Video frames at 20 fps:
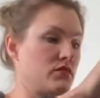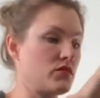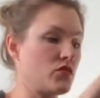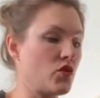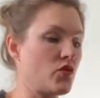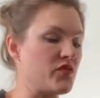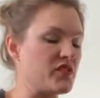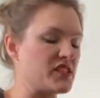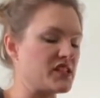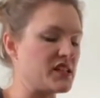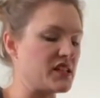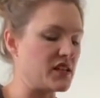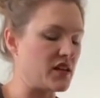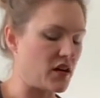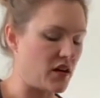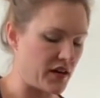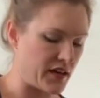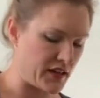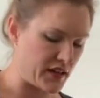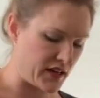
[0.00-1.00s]
Obviously, the
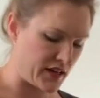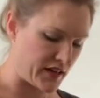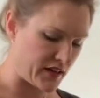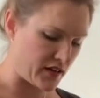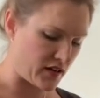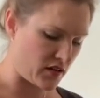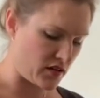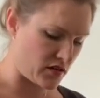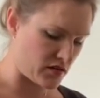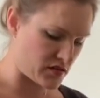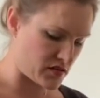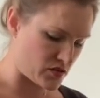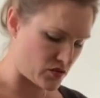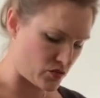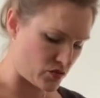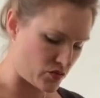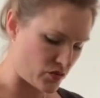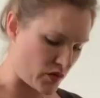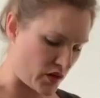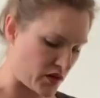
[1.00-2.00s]
Highclere
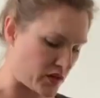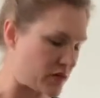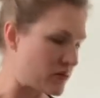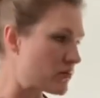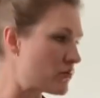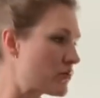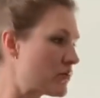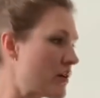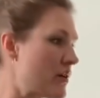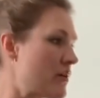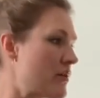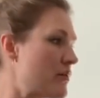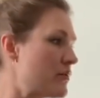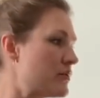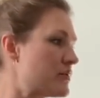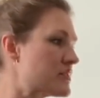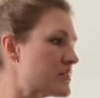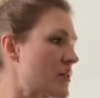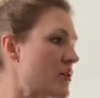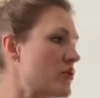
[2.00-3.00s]
Castle one, although it
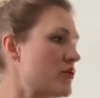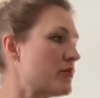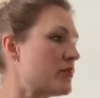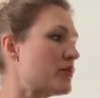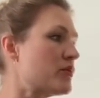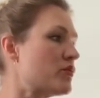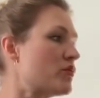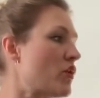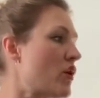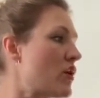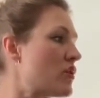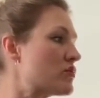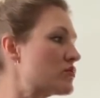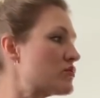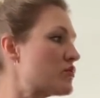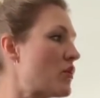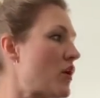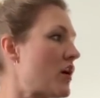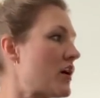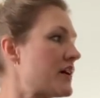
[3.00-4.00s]
was open
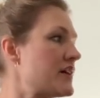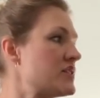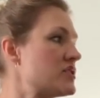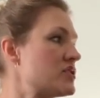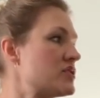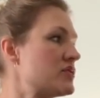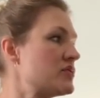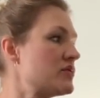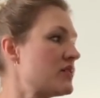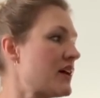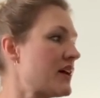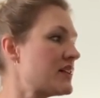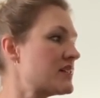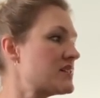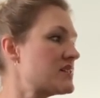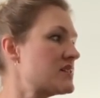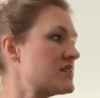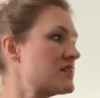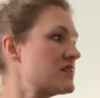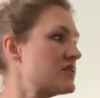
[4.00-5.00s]
worldwide, you had
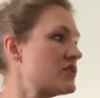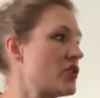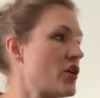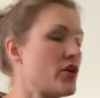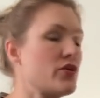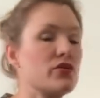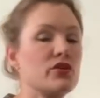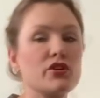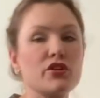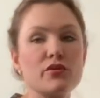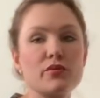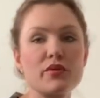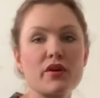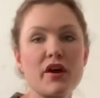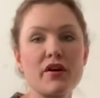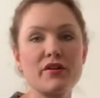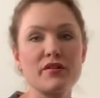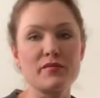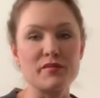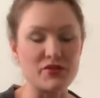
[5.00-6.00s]
to know that you were
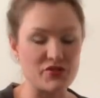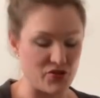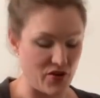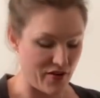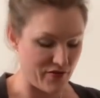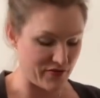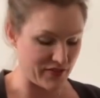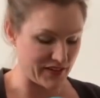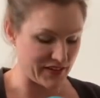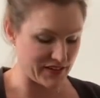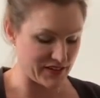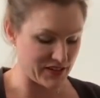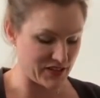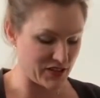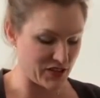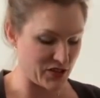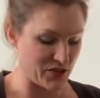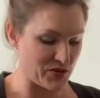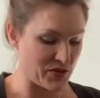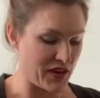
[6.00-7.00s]
going to be travelling to
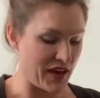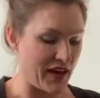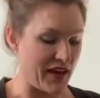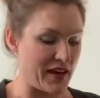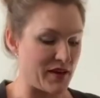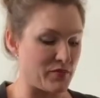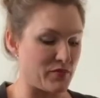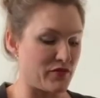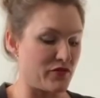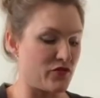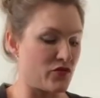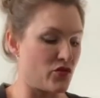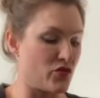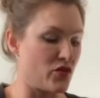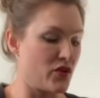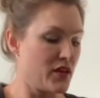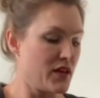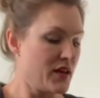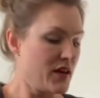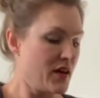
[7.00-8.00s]
the UK before